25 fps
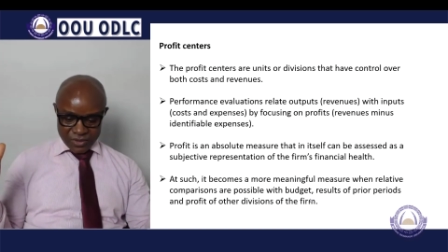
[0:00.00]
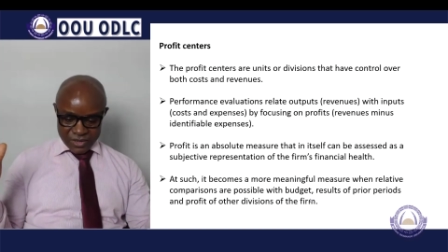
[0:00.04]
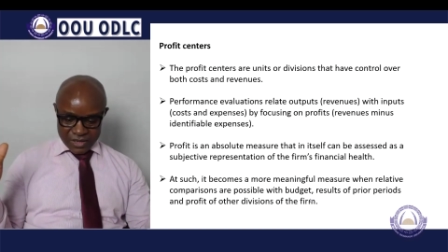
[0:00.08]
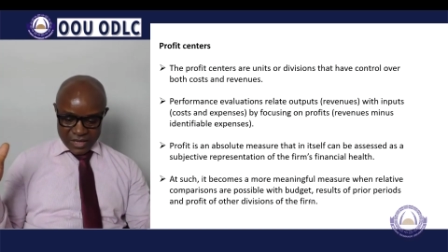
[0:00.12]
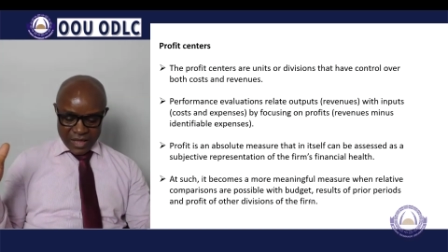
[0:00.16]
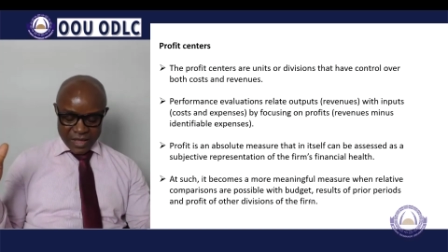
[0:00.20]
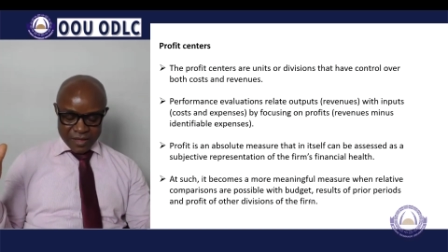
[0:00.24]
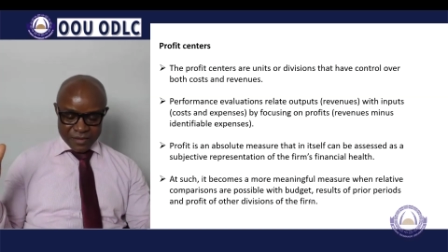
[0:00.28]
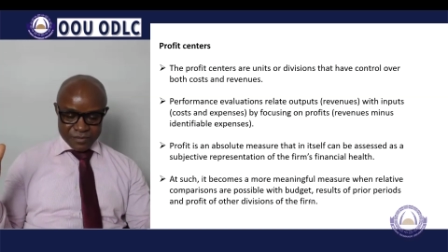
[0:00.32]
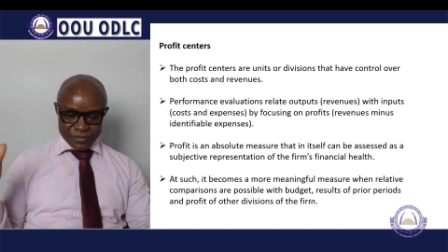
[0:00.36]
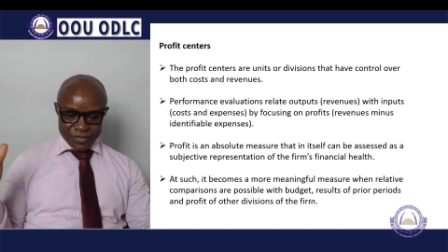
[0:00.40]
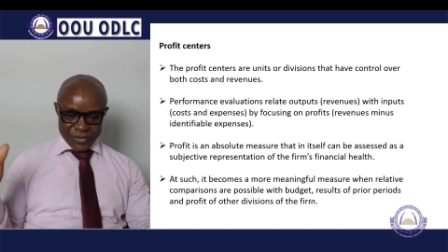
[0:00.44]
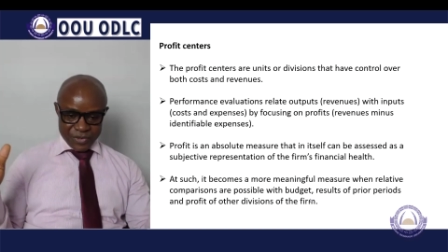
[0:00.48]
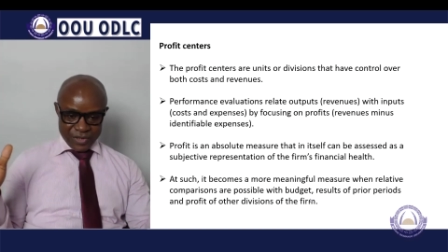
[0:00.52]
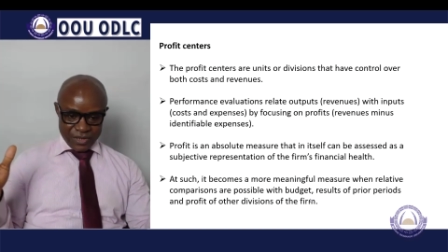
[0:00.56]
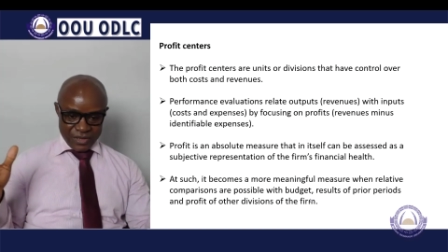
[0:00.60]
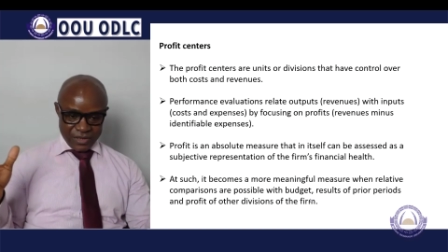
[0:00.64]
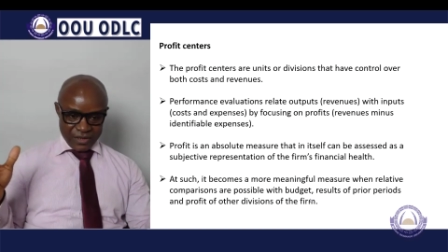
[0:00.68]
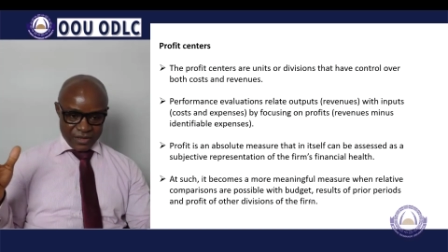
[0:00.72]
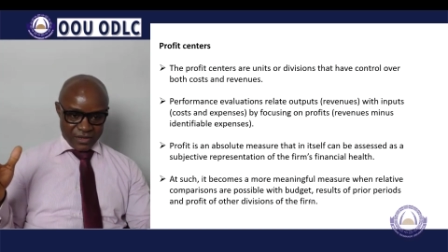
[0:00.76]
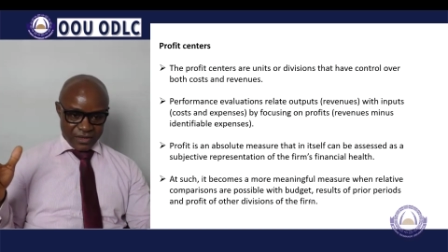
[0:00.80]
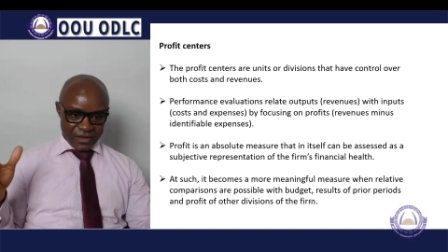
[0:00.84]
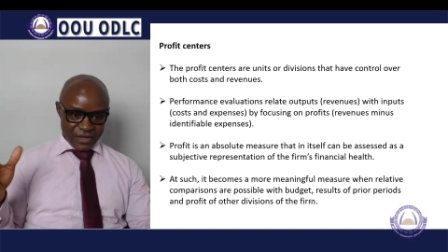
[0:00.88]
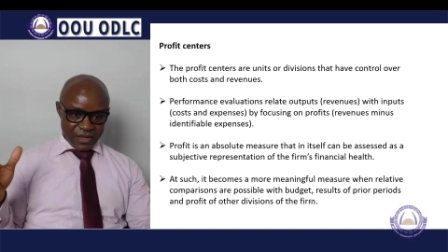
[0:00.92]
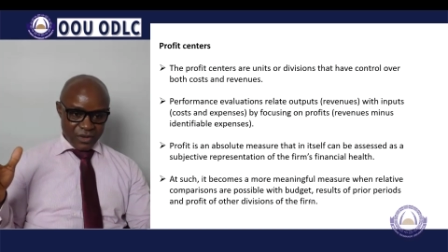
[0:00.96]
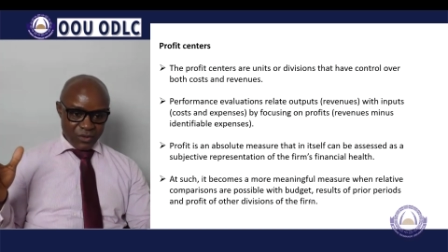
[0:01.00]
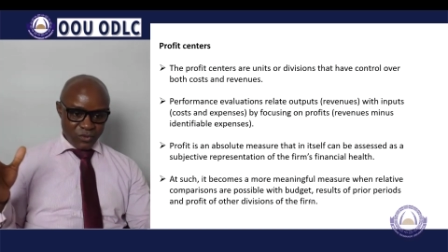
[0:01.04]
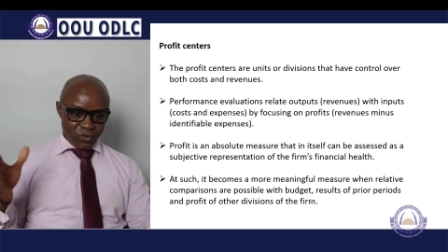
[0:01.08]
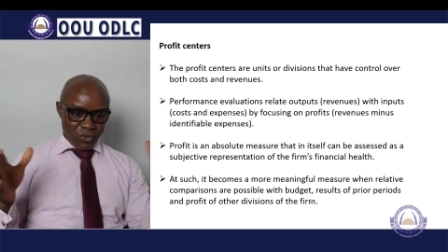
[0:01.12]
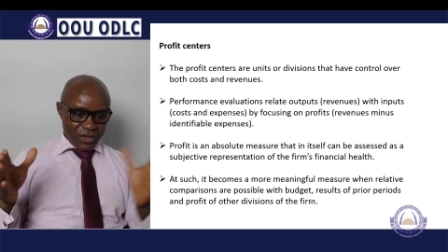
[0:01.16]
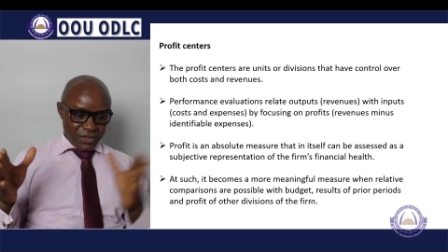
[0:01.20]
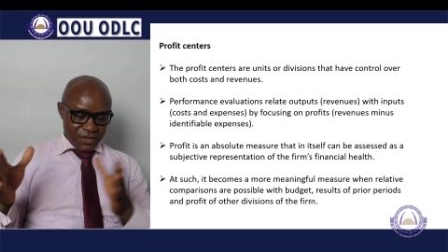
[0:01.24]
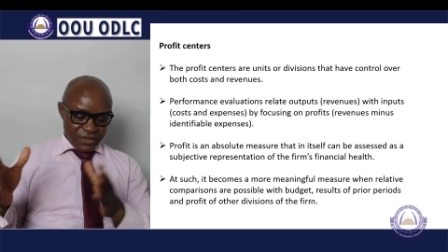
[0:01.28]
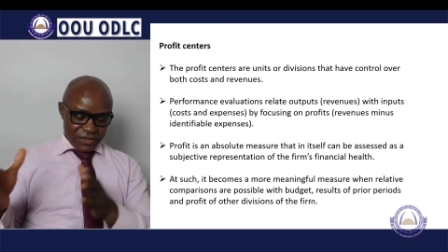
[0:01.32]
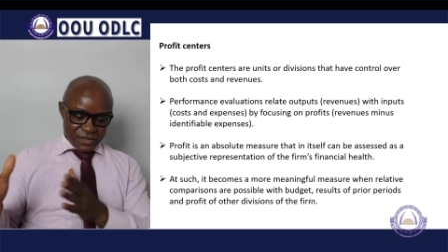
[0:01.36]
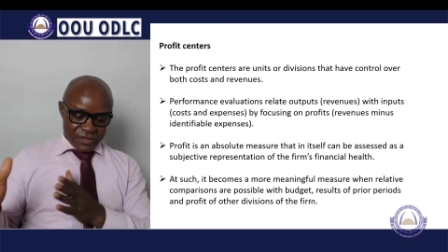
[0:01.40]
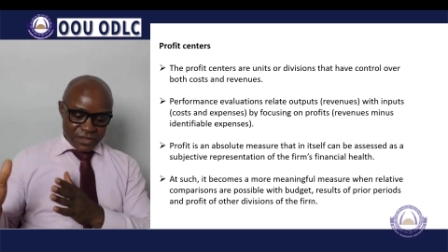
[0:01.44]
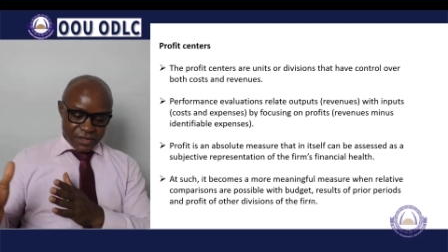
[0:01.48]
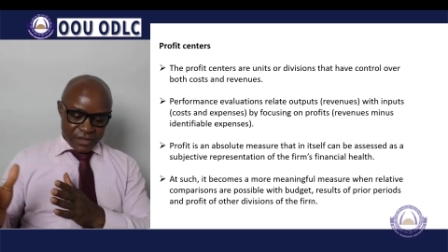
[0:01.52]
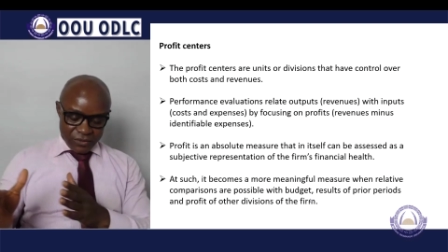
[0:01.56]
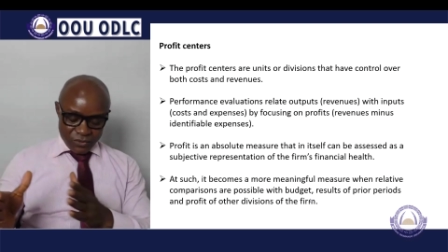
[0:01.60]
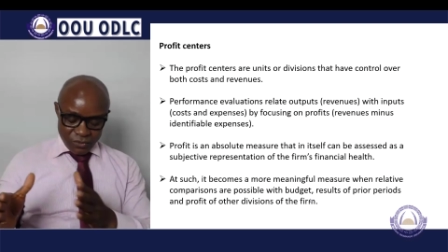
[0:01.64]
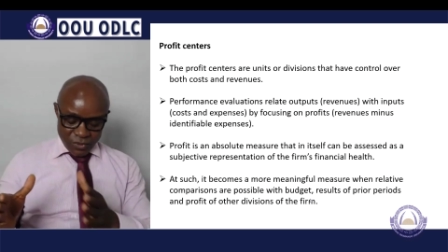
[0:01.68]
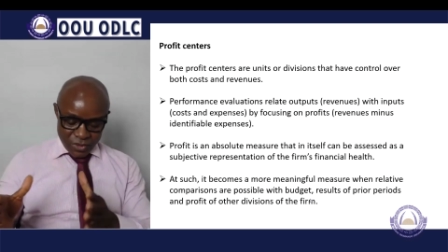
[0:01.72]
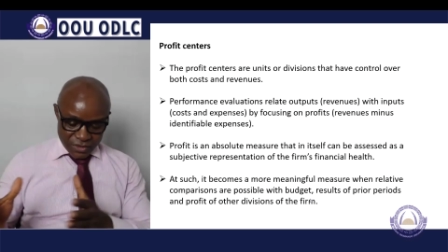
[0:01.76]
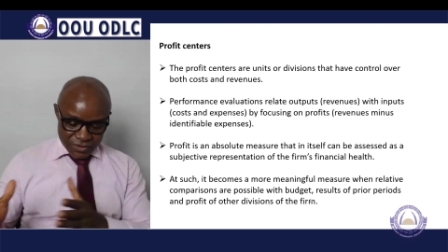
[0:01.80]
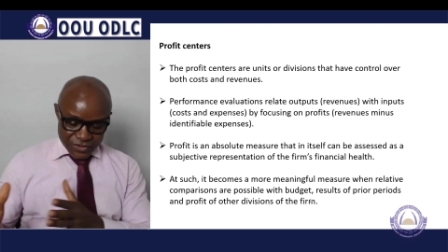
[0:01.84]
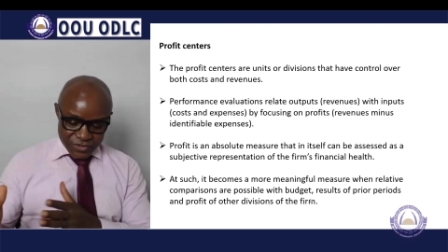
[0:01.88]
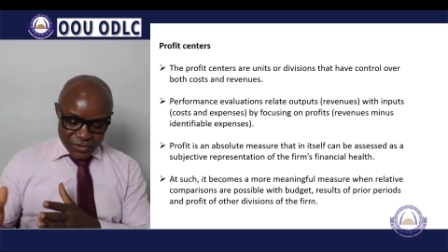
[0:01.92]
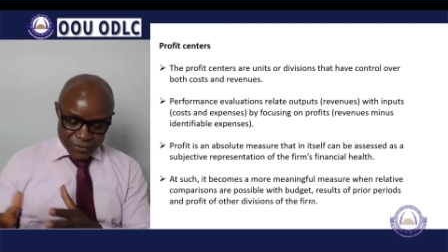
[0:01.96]
can be
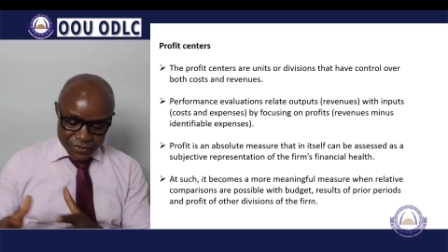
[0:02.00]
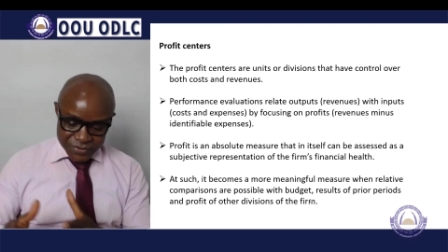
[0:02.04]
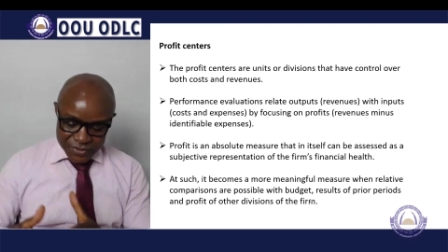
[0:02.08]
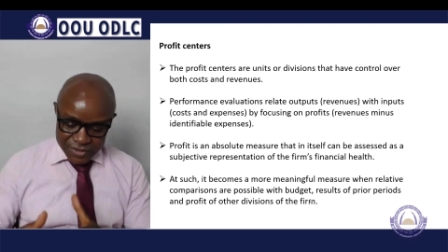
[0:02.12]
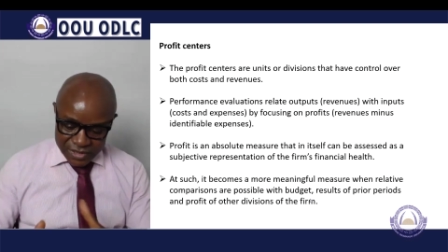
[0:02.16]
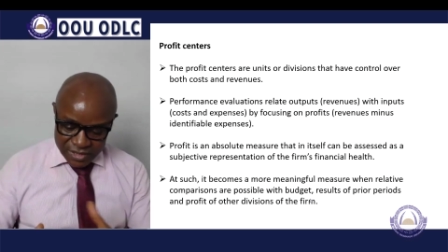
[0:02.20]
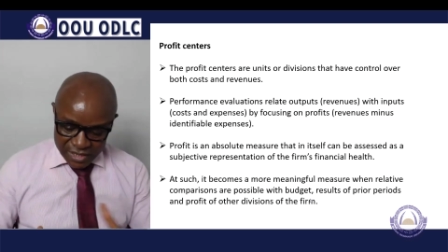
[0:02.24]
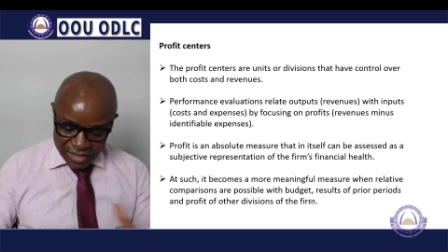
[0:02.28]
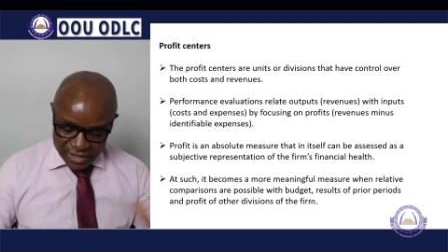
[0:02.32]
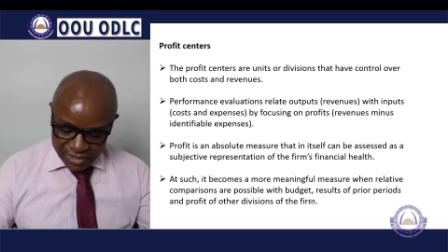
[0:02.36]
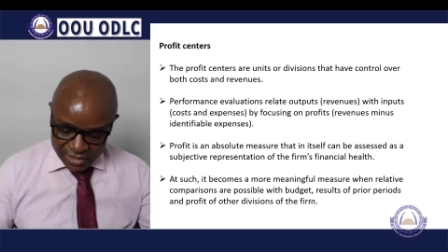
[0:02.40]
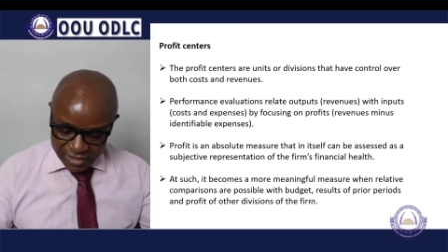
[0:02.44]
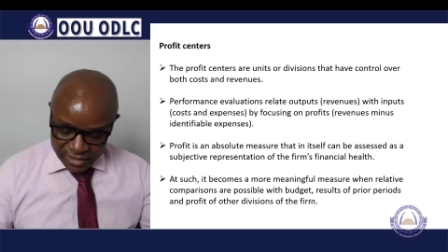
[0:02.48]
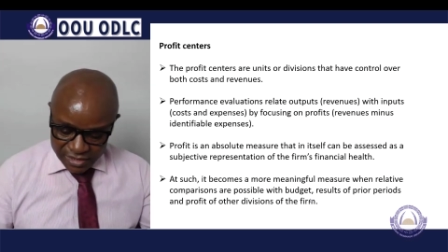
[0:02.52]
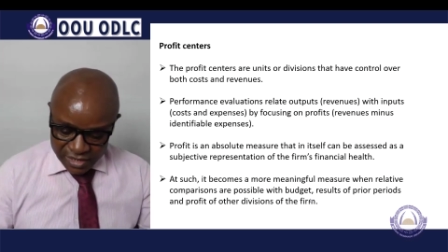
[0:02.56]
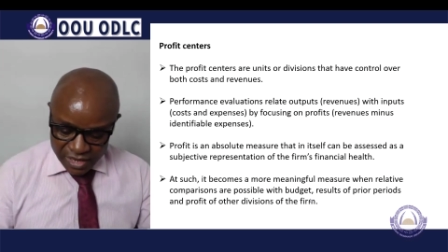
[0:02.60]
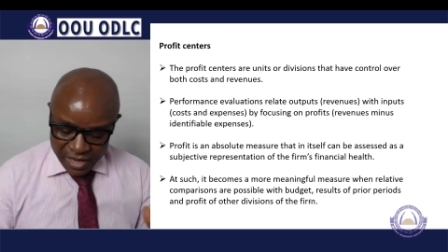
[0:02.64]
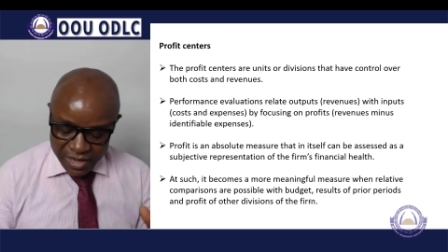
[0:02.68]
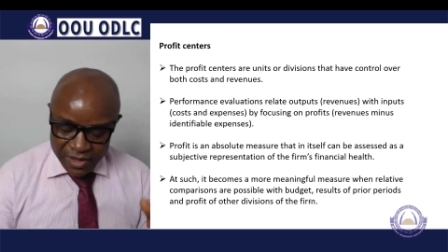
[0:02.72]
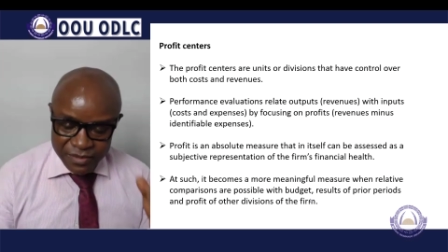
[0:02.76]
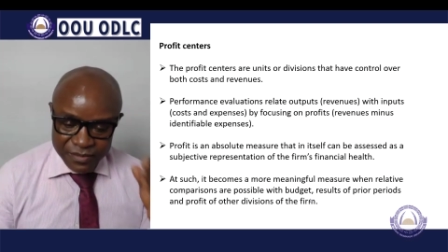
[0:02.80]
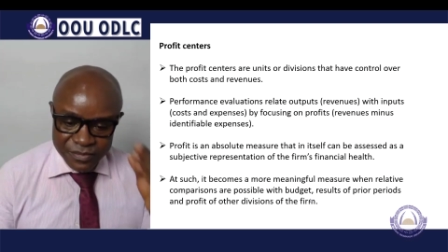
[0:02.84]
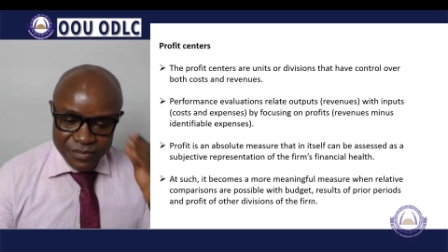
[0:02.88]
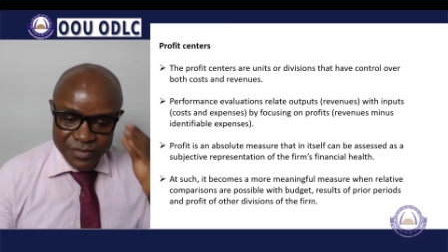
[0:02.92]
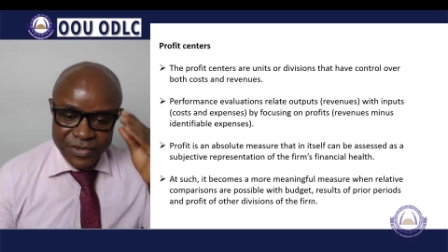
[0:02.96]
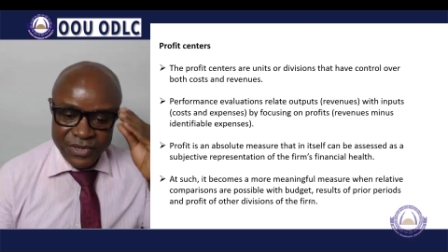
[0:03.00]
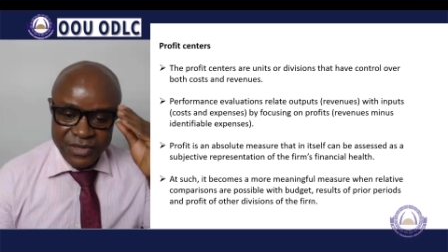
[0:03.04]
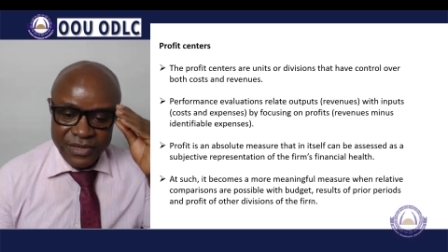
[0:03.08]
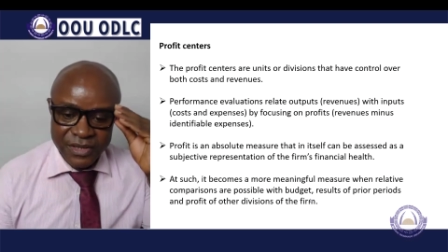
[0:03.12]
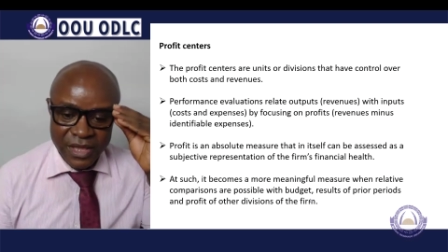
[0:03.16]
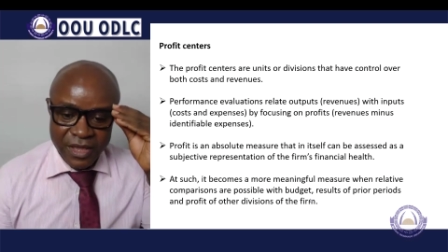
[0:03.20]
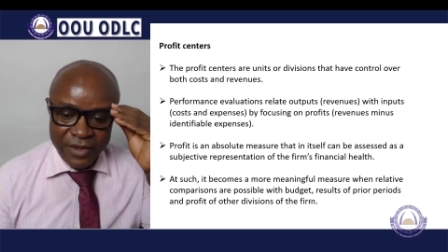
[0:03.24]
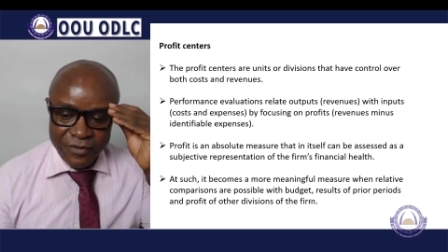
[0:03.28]
one subsidiary can be